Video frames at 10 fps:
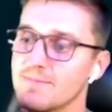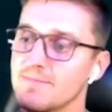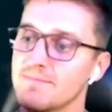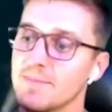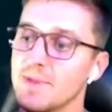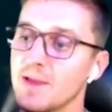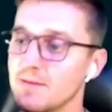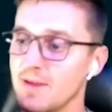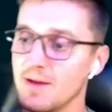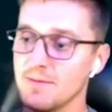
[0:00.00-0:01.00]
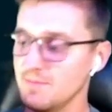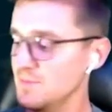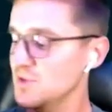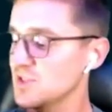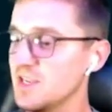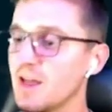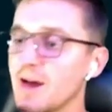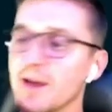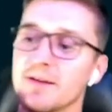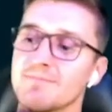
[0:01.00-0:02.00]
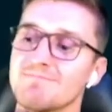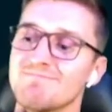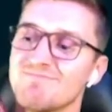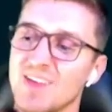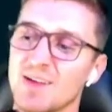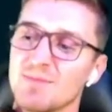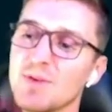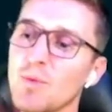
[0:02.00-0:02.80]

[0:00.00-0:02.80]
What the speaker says: I then take a few minutes to grind up some levels in the desert